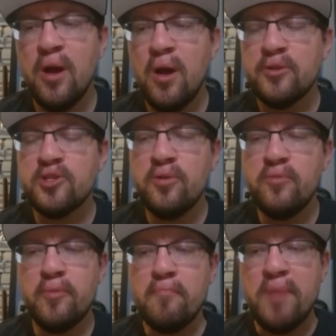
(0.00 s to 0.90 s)
So he
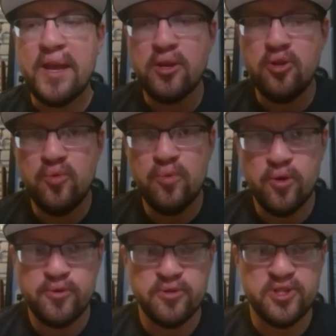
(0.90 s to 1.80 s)
would make you
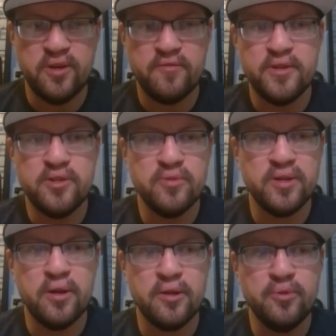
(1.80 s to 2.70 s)
hurt yourself. Could you
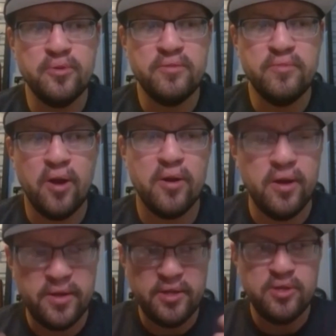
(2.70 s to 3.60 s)
allude or
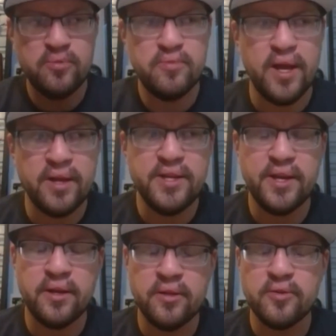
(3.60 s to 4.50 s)
can you kind of dig
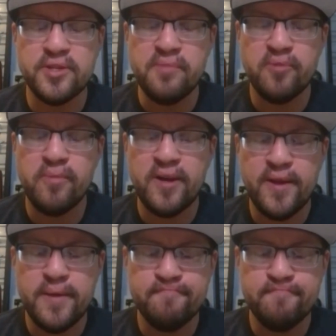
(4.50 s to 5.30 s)
in a little deeper about that?